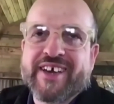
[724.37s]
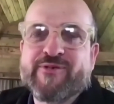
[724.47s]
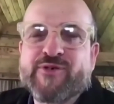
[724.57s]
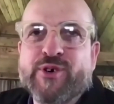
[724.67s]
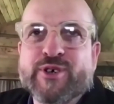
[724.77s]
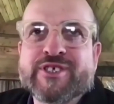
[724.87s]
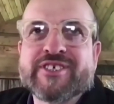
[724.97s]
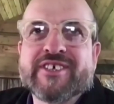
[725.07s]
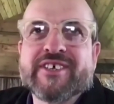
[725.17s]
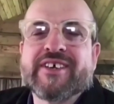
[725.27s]
And of course,
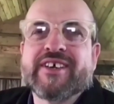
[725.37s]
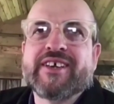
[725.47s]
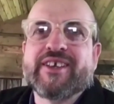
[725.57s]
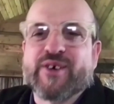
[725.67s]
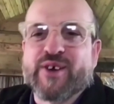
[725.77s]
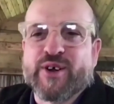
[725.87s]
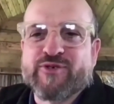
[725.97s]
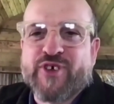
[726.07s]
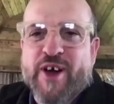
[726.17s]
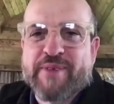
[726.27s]
you know, a lot
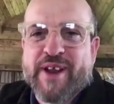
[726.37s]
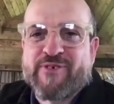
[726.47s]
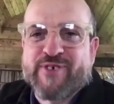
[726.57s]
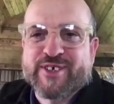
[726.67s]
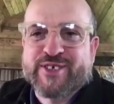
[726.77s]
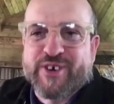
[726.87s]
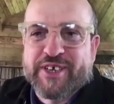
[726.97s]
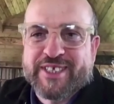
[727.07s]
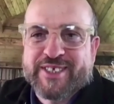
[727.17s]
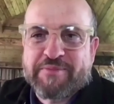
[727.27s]
of time and effort has gone
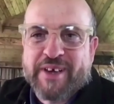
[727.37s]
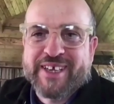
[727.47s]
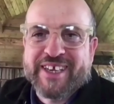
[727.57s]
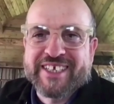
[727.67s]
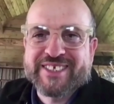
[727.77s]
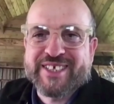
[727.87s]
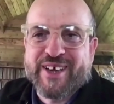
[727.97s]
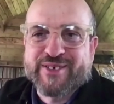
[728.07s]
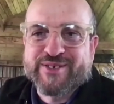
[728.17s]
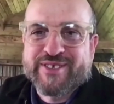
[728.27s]
into making it
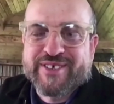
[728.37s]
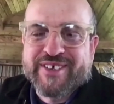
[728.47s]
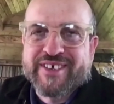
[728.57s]
sound